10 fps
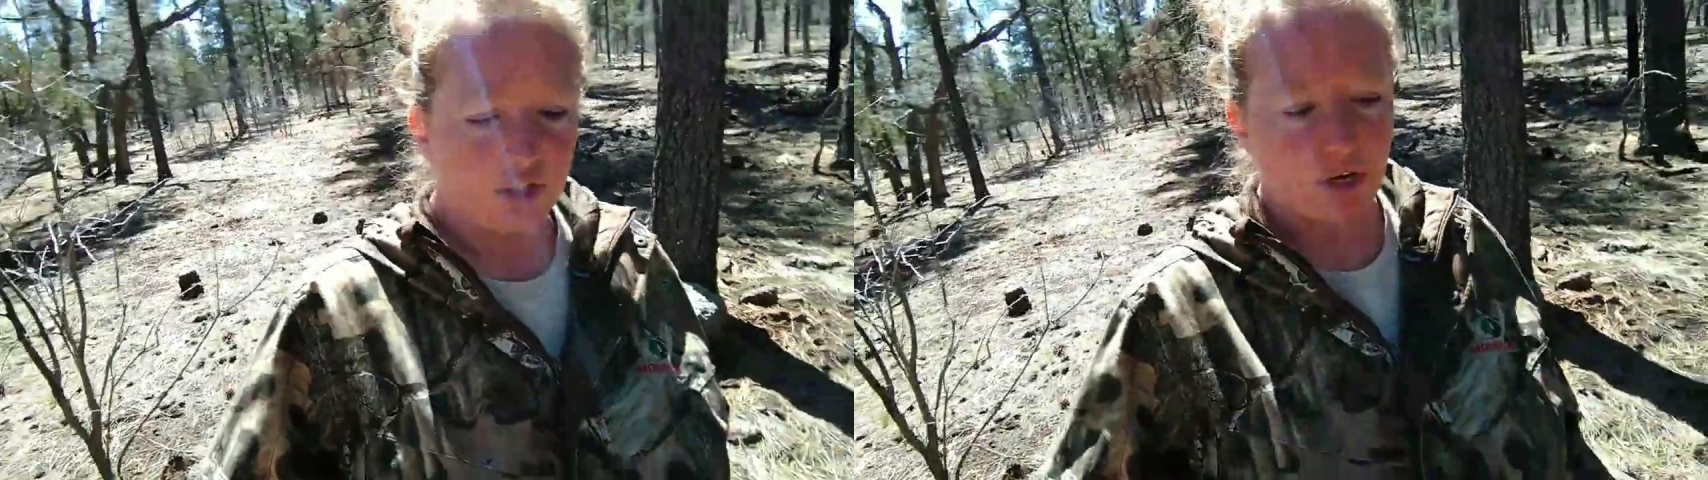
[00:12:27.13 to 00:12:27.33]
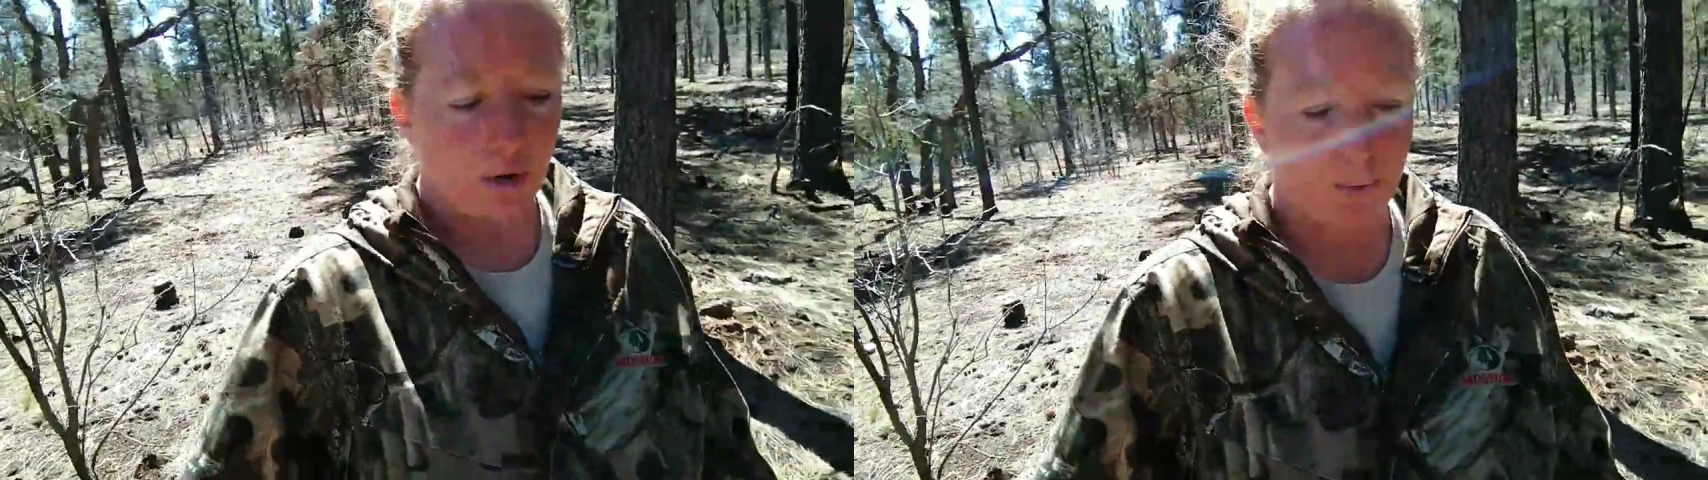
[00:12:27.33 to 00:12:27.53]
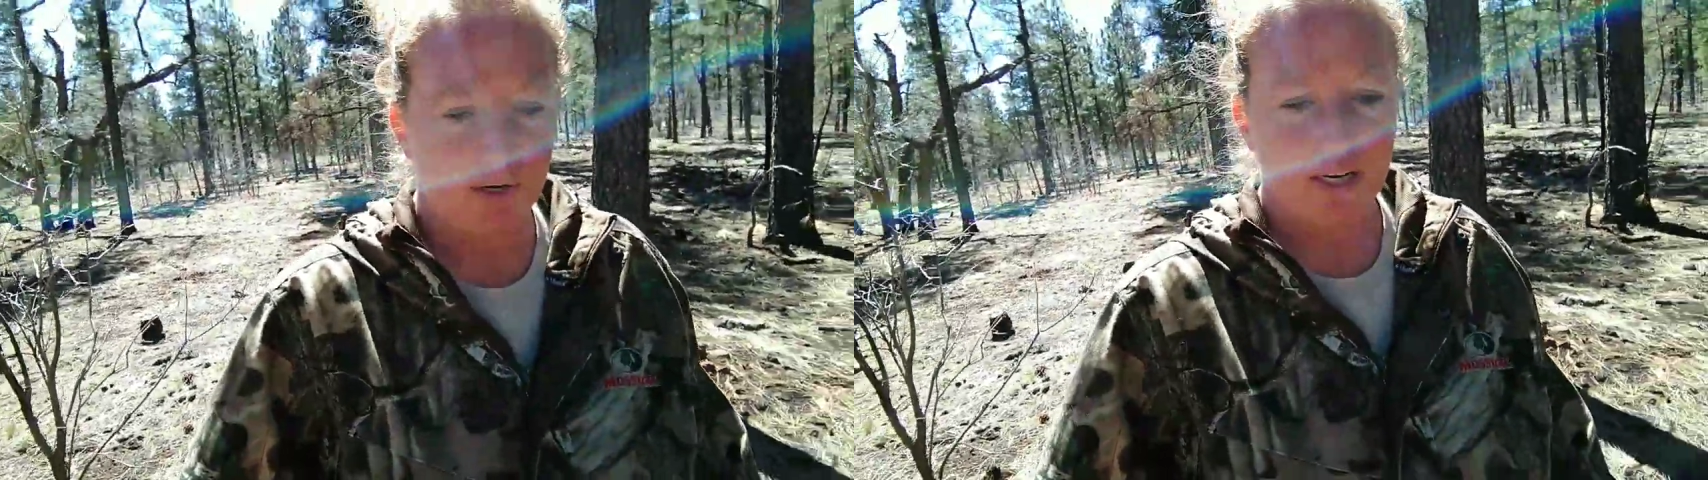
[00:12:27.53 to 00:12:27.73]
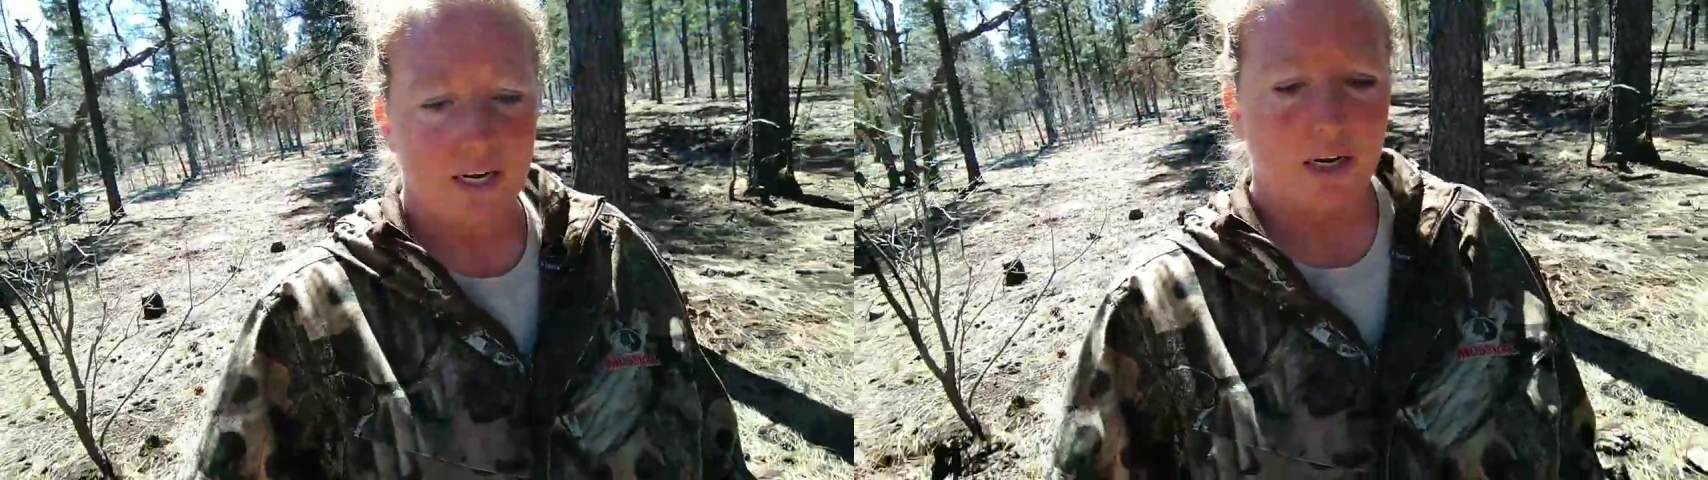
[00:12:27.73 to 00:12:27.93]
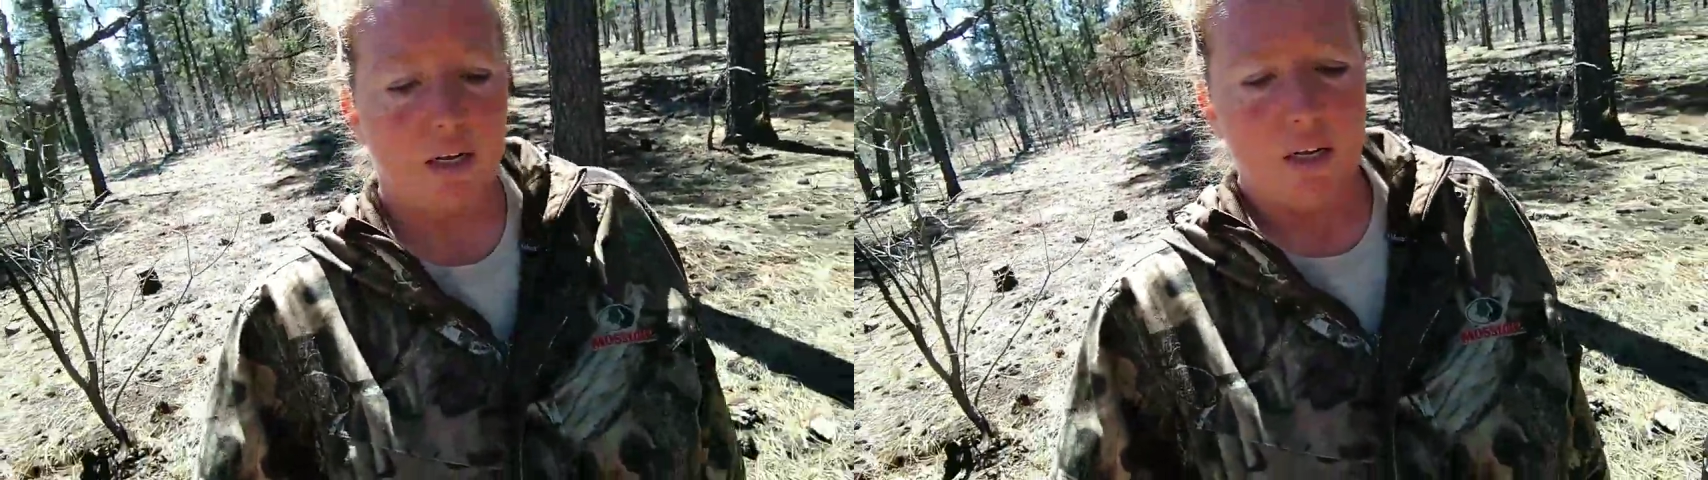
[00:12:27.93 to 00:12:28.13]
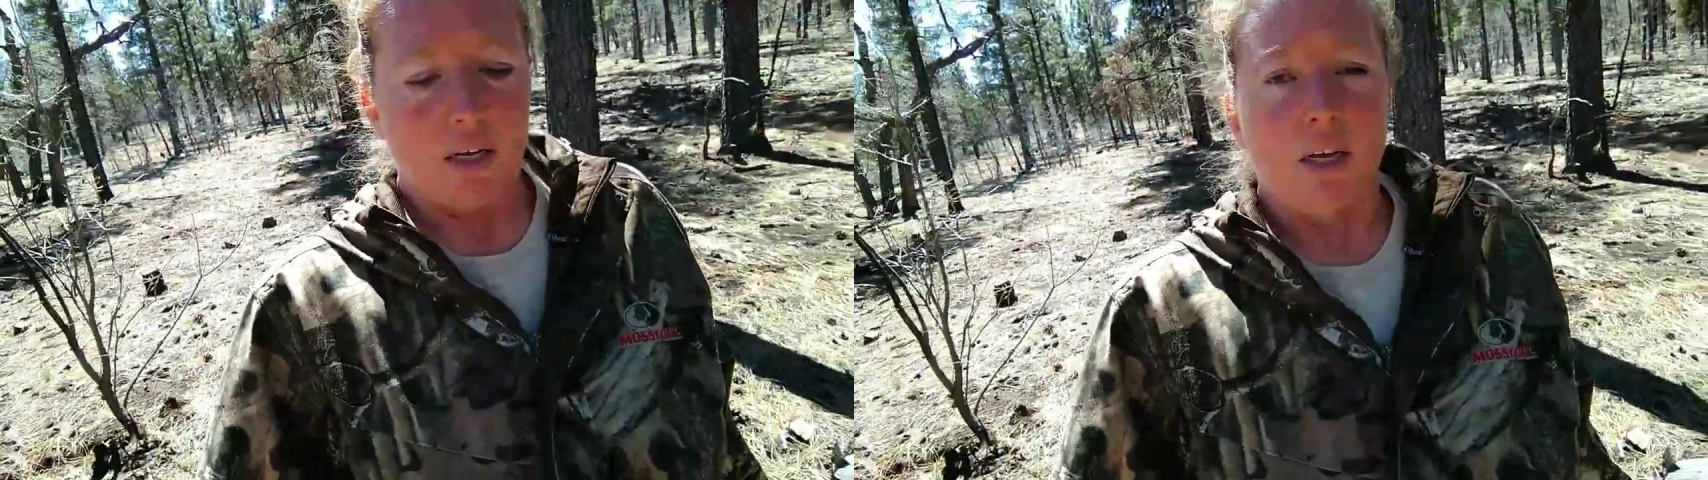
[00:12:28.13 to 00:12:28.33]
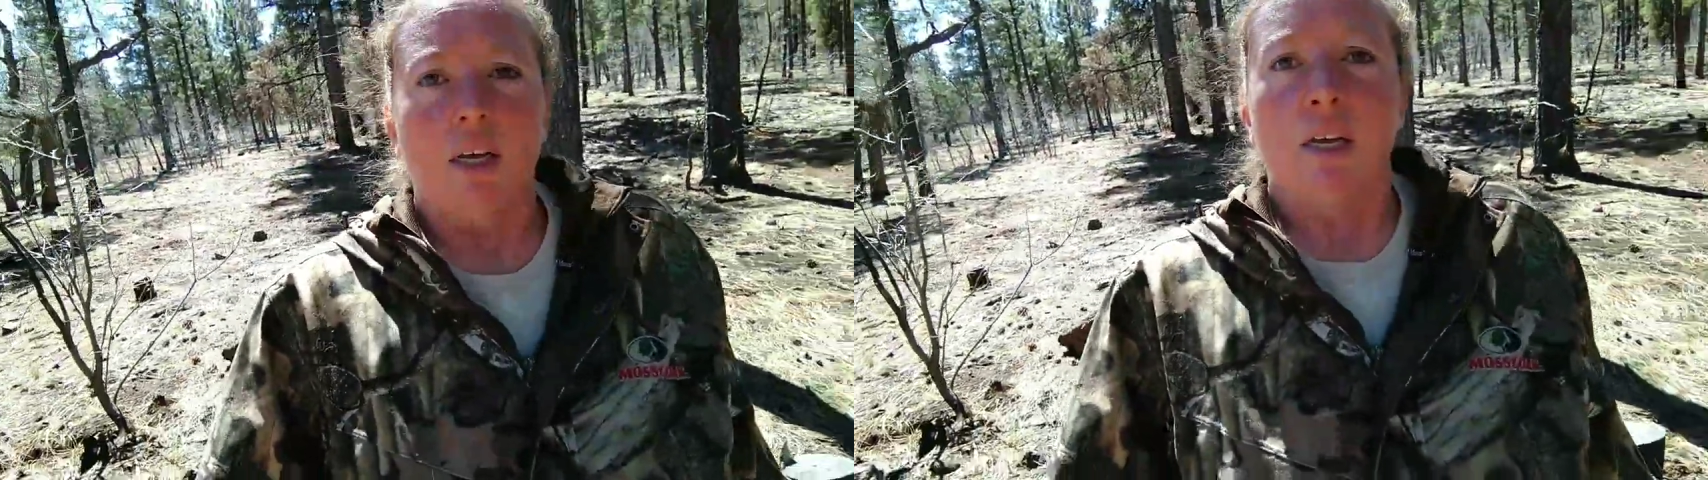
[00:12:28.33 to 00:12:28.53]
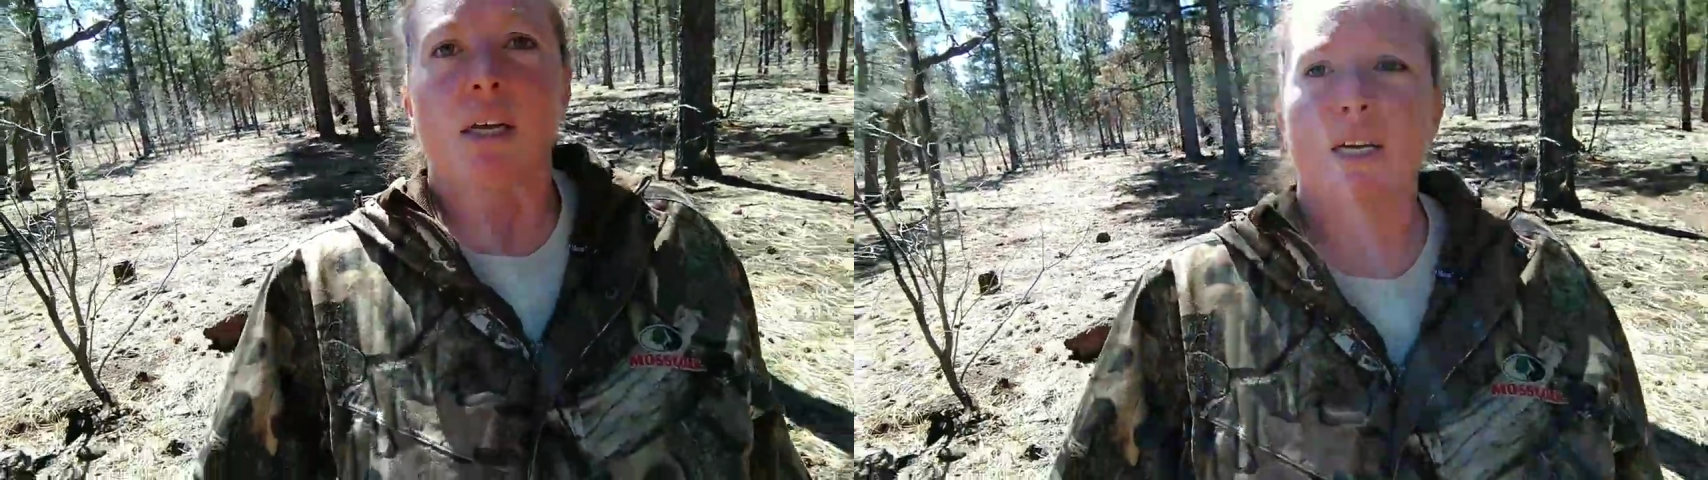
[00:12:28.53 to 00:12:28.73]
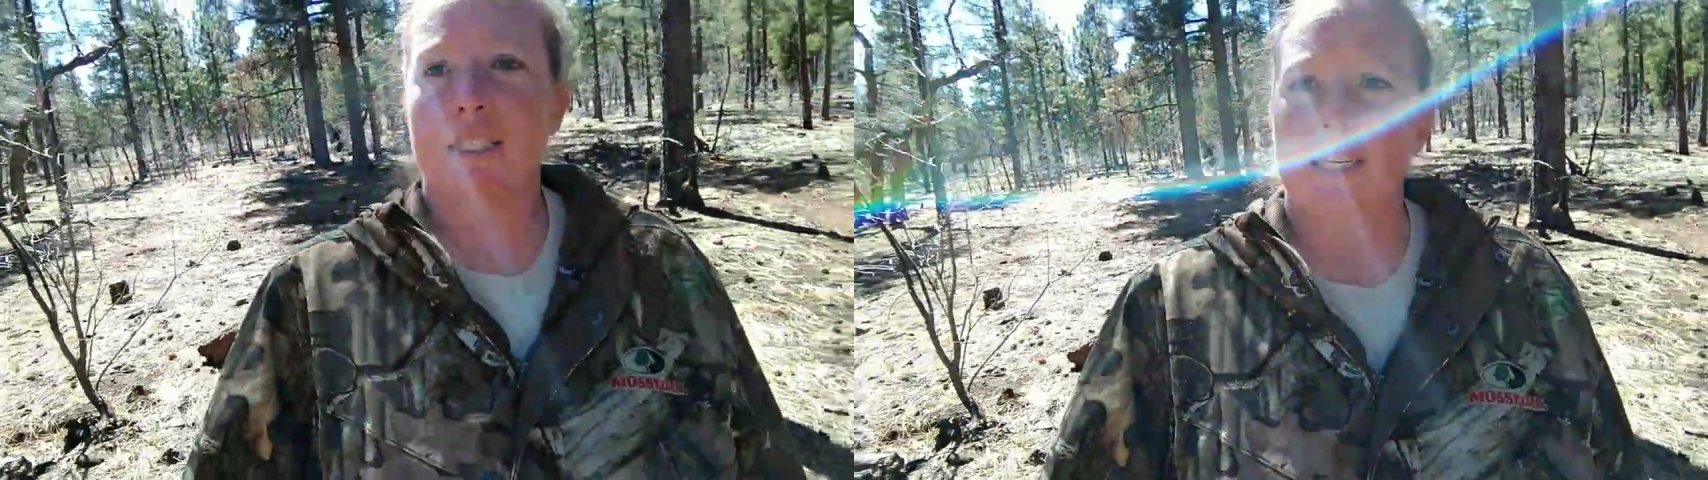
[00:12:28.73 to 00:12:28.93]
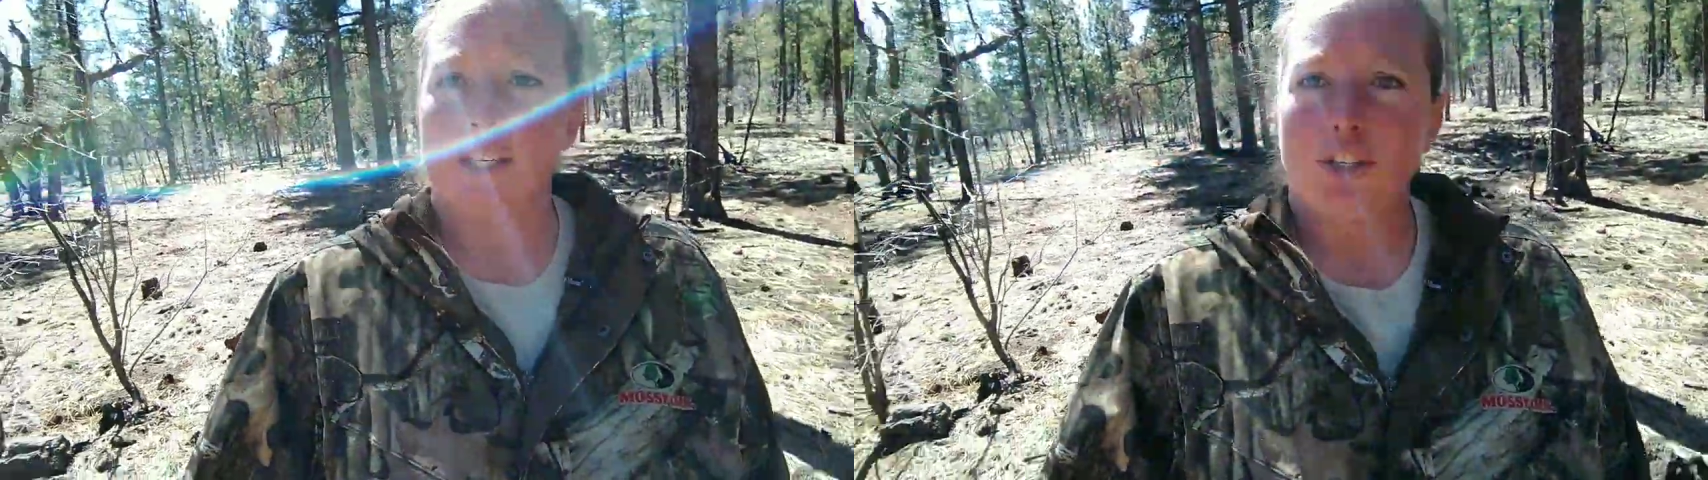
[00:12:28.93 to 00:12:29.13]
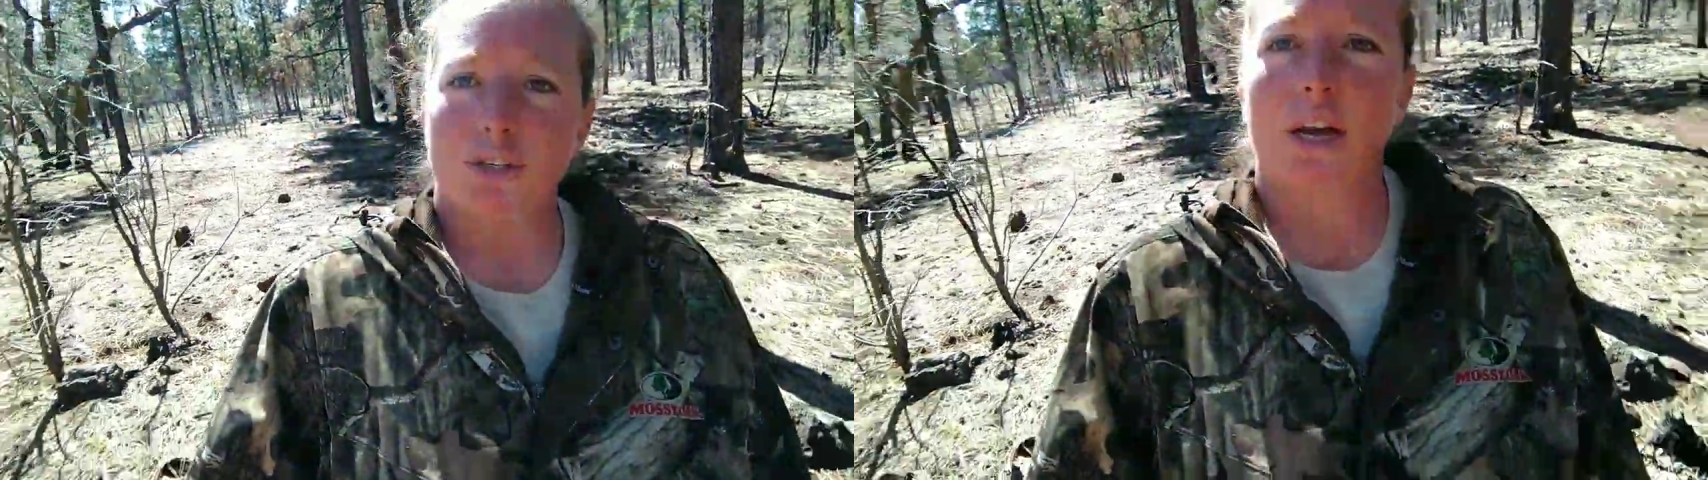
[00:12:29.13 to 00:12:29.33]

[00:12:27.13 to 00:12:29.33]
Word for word: So we're going to continue